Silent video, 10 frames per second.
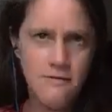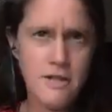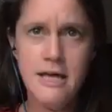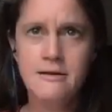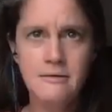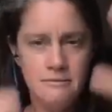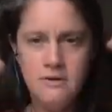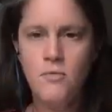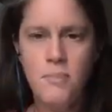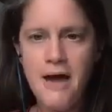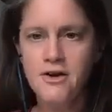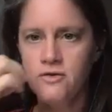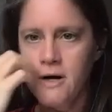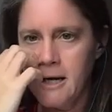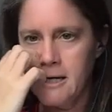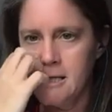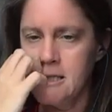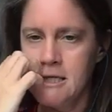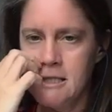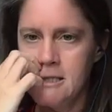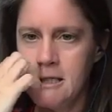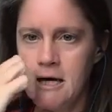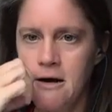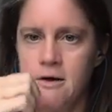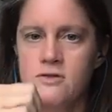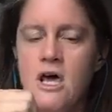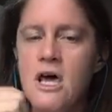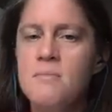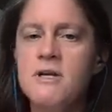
of like your pattern recognition in these scenarios.